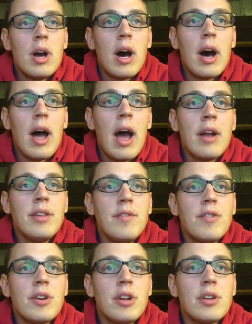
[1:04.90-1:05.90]
how do you
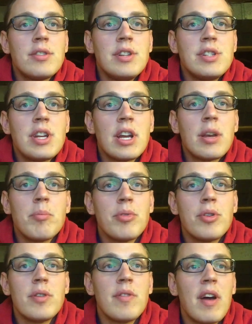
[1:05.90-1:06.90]
feel your teaching can
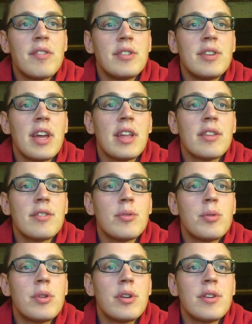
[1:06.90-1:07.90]
improve after taking this
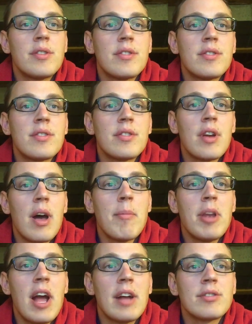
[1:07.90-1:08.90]
course?
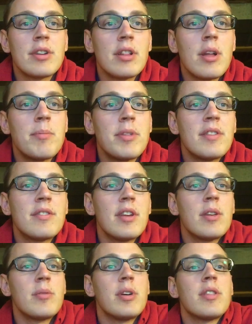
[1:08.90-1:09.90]
I'm going to actually lump this
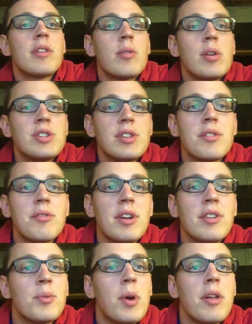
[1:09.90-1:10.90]
in with question
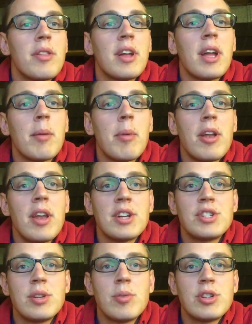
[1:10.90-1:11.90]
3 as well. Thinking about
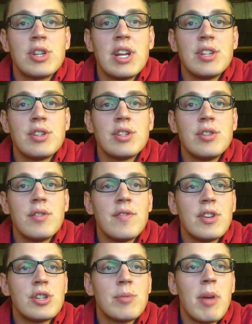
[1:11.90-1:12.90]
next year, what changes do you
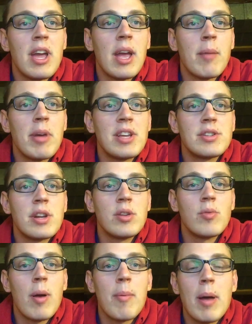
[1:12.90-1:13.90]
envision making based on
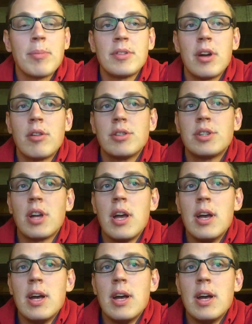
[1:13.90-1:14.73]
your web apps knowledge?